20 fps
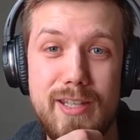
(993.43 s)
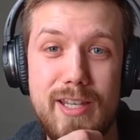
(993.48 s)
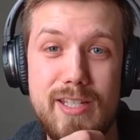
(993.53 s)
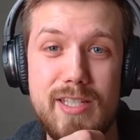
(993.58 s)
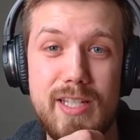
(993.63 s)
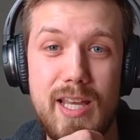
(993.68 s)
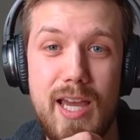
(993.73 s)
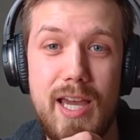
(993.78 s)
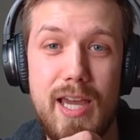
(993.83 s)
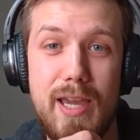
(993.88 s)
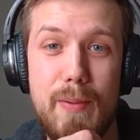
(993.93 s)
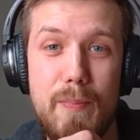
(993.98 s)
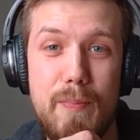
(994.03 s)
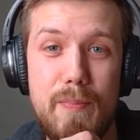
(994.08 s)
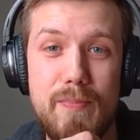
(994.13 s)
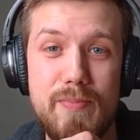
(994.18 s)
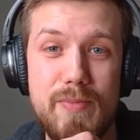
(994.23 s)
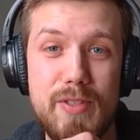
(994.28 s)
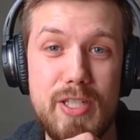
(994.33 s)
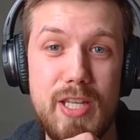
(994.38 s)
this
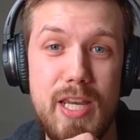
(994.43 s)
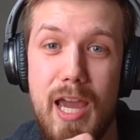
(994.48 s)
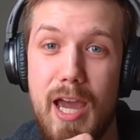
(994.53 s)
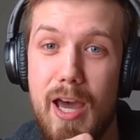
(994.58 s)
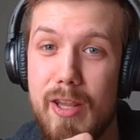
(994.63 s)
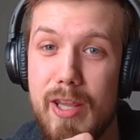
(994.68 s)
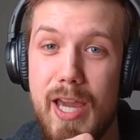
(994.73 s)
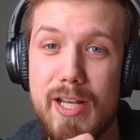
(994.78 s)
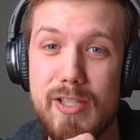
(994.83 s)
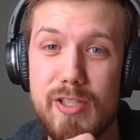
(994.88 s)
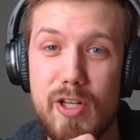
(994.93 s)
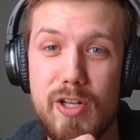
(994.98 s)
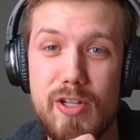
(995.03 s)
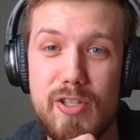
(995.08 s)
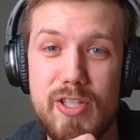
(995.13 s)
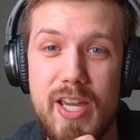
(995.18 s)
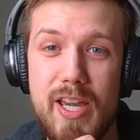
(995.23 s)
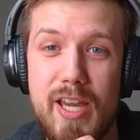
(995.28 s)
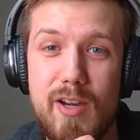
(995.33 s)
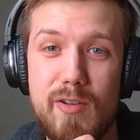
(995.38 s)
time. See how that
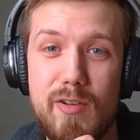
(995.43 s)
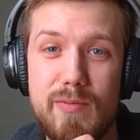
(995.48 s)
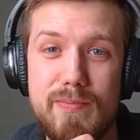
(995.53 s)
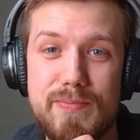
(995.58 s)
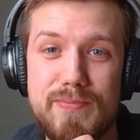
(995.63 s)
turns out.